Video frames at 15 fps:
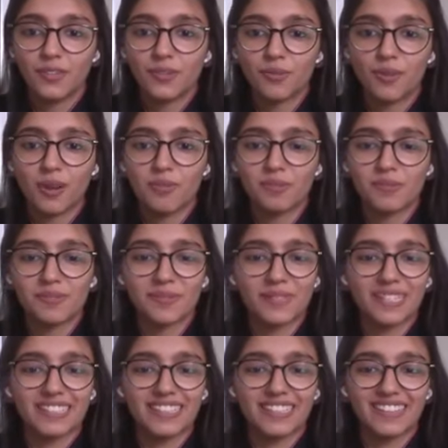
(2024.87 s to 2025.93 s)
No problem,
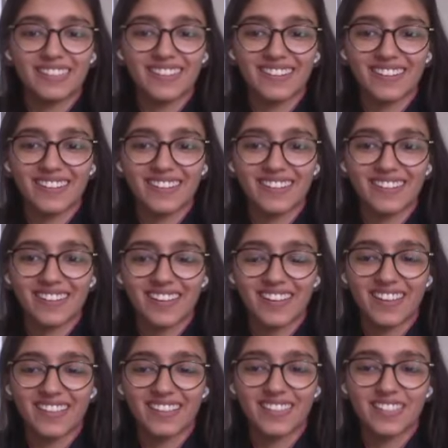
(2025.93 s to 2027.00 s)
Swati.
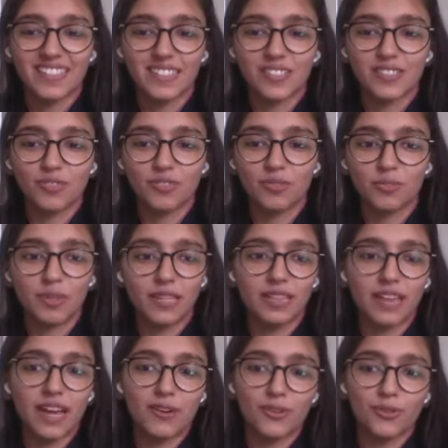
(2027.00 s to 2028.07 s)
This is going to
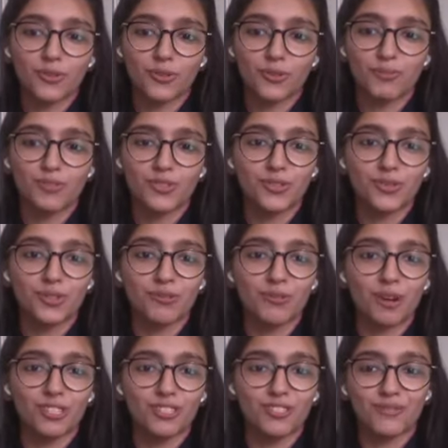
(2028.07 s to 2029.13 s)
be there on the group, so you
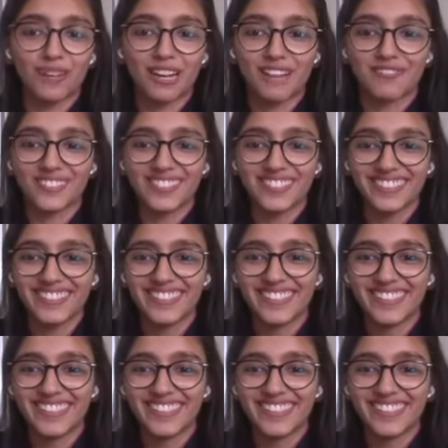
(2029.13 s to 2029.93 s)
can watch it whenever.